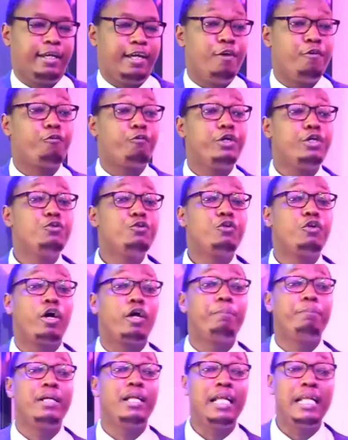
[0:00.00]
if we do
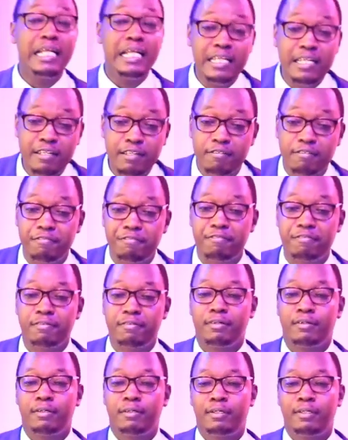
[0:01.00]
not believe
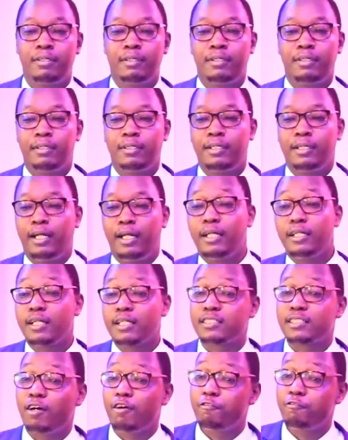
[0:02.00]
in
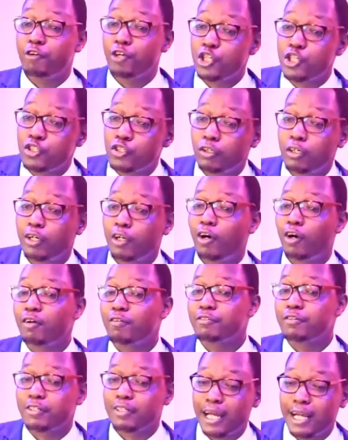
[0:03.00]
the salvation
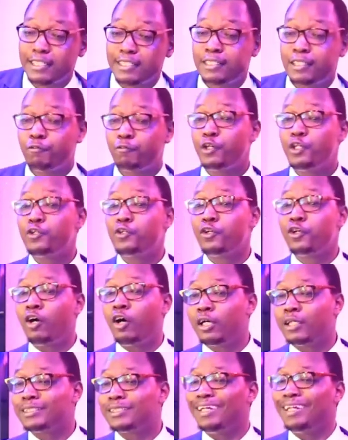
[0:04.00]
of Christ. If we do
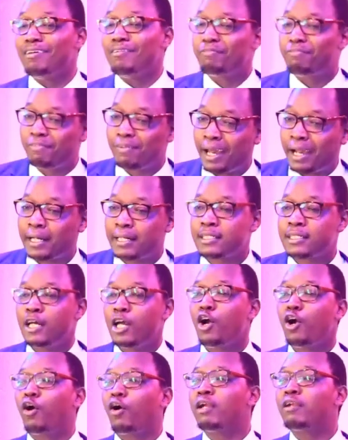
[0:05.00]
not, in effect,
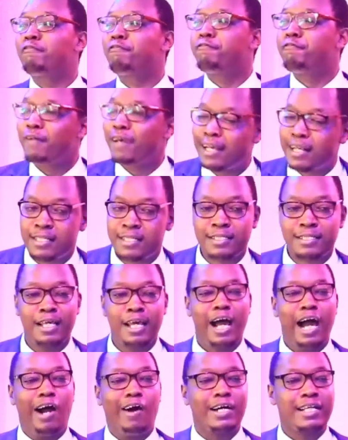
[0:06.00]
confess
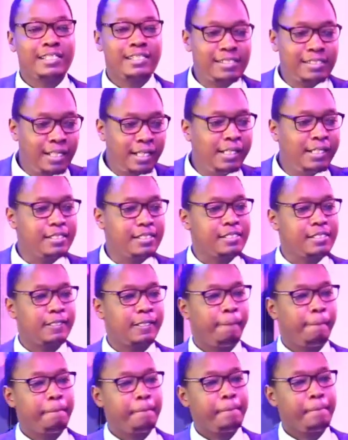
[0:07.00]
our sins
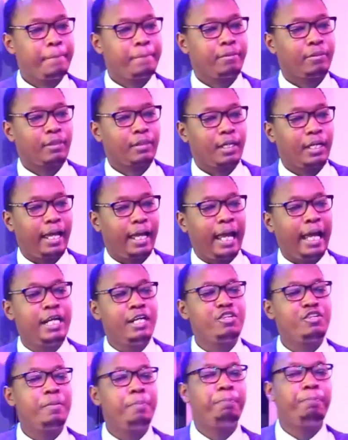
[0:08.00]

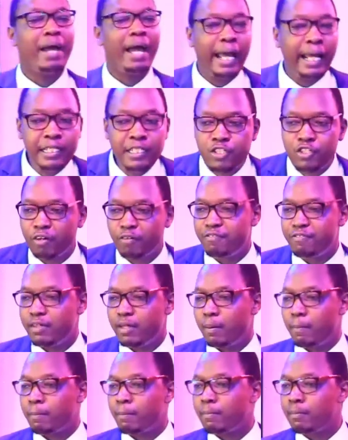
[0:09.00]
and repent of
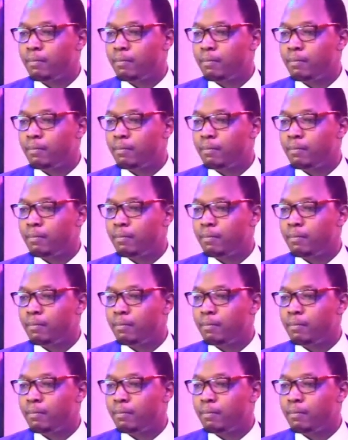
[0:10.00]
them